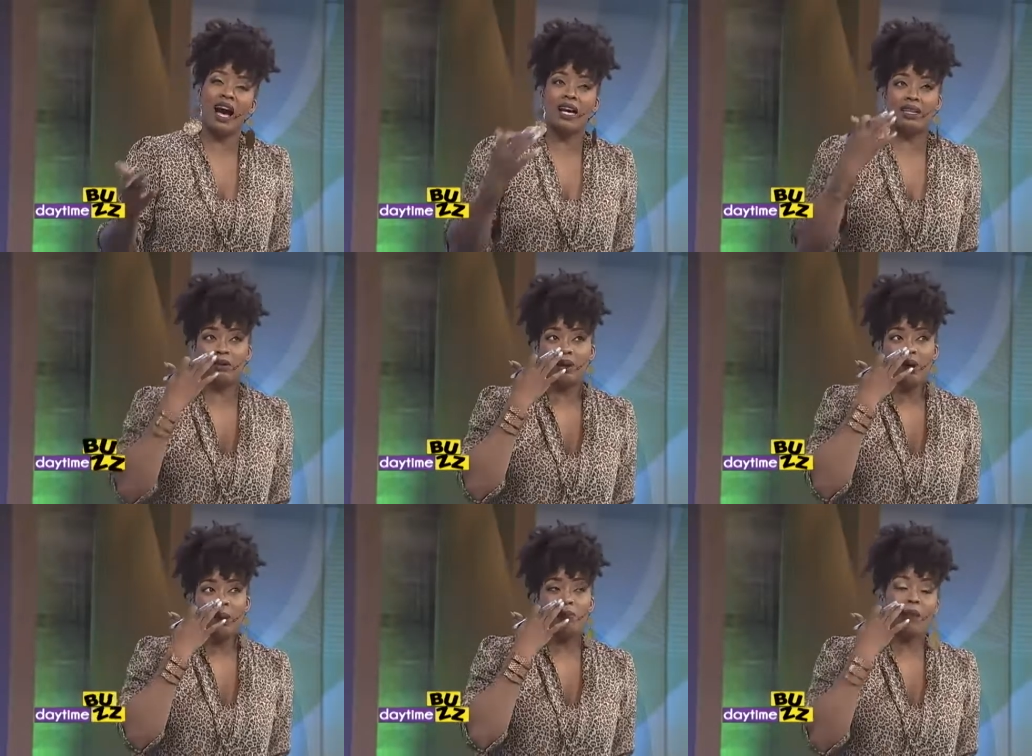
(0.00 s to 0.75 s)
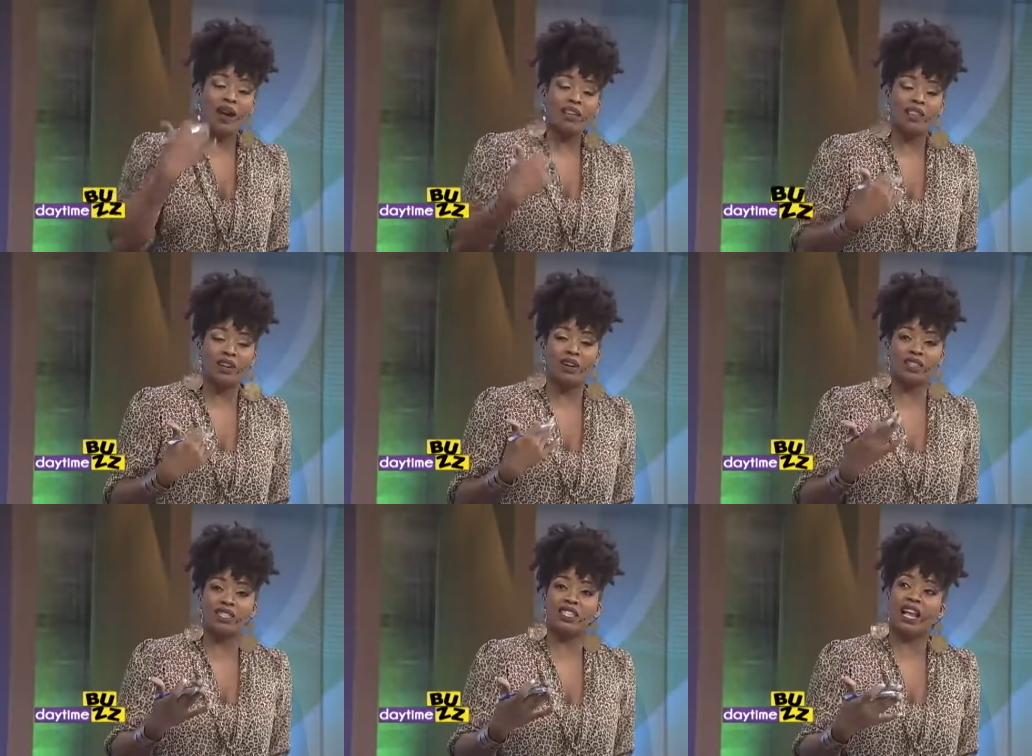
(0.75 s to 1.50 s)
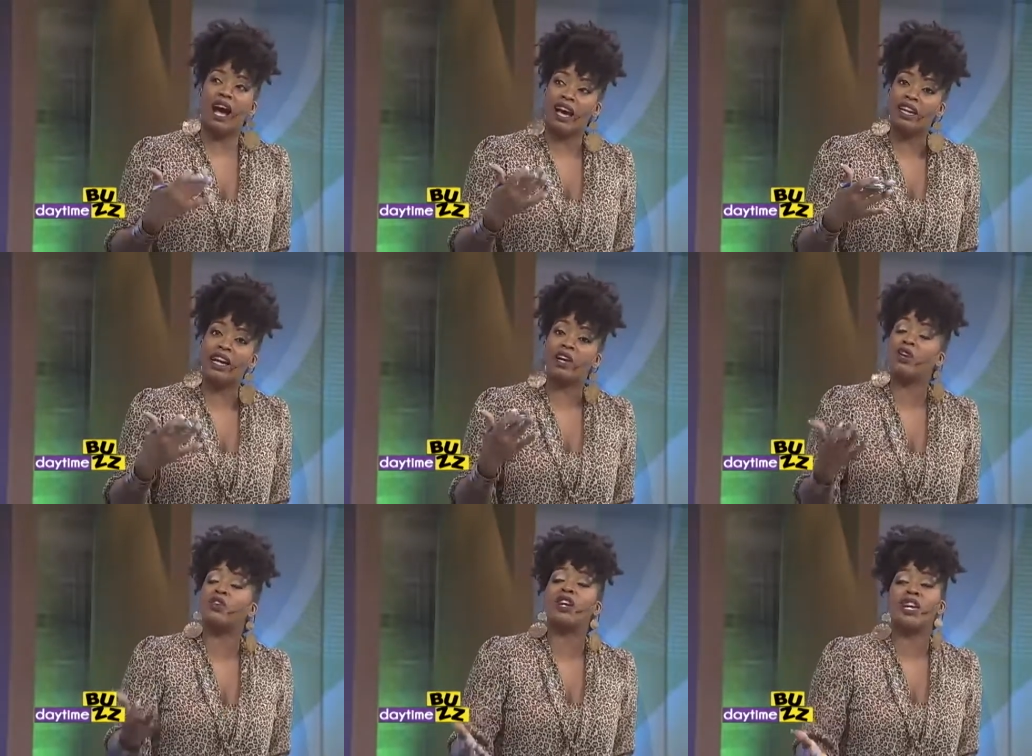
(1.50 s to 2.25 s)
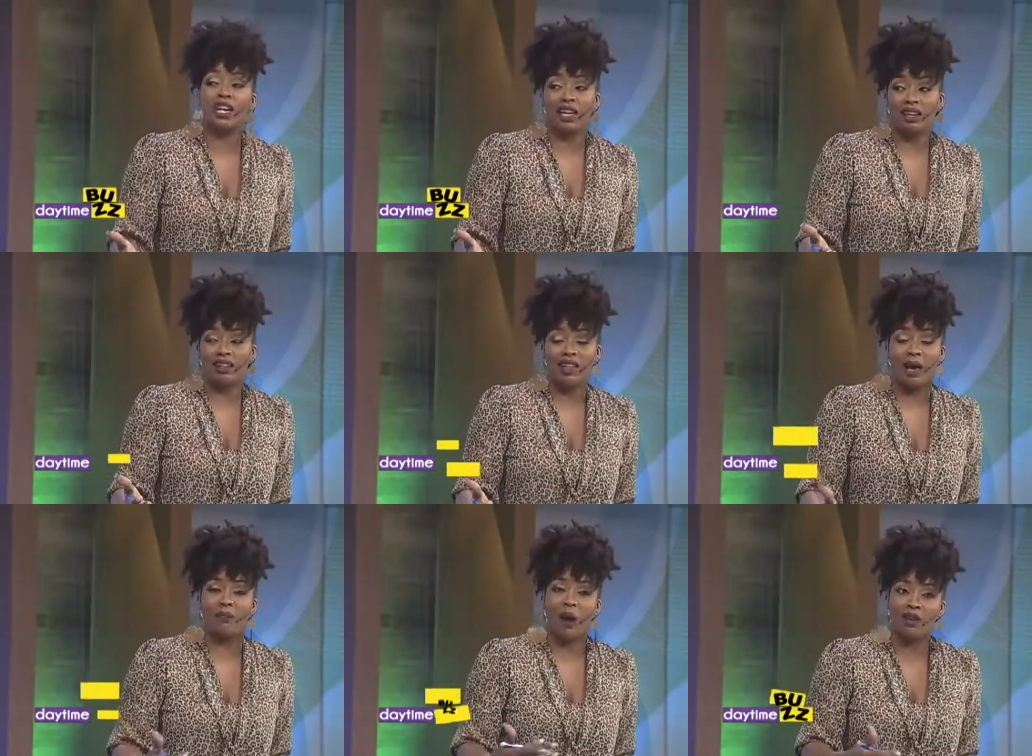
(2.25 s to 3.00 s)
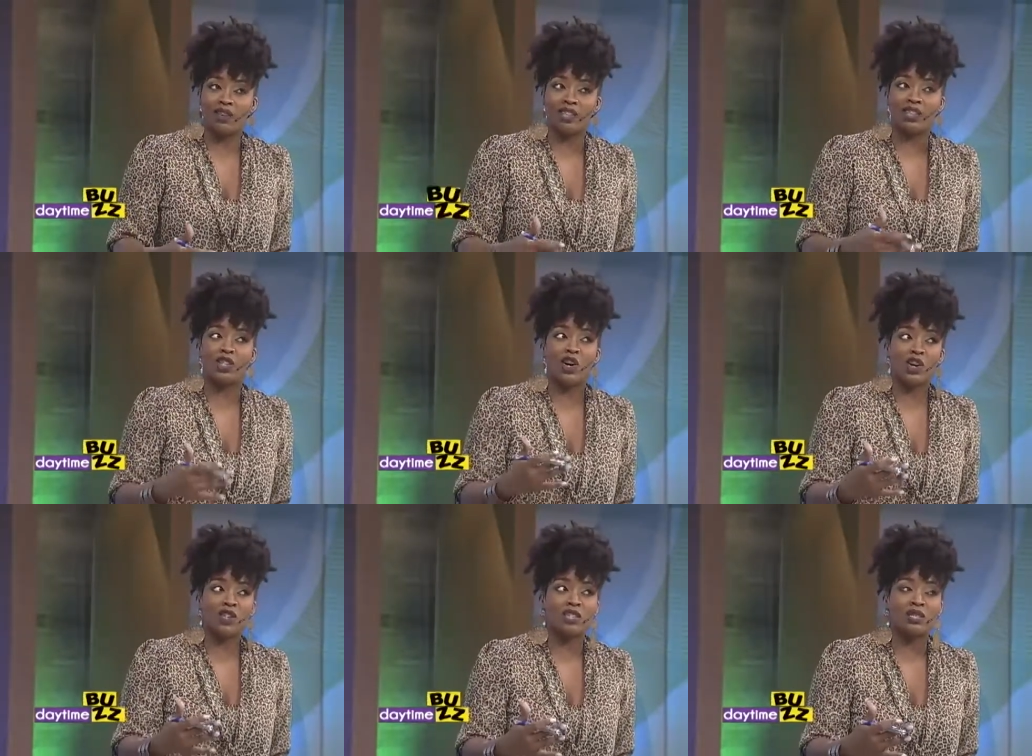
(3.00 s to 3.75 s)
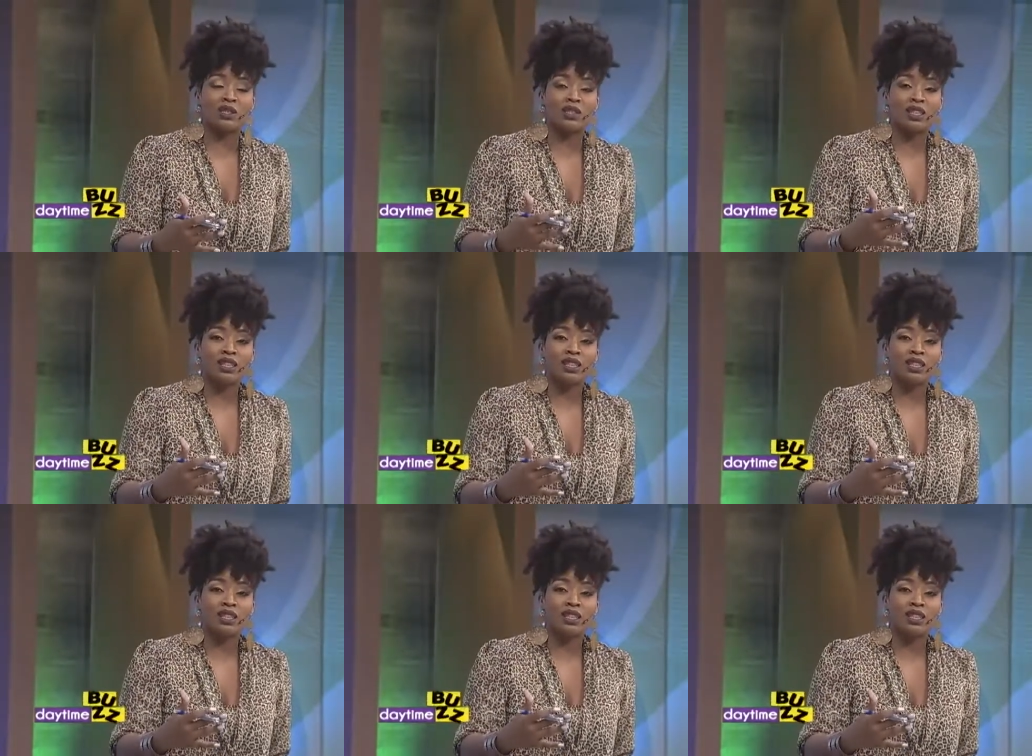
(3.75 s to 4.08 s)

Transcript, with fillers: And my thing on it is that I agree that marriage does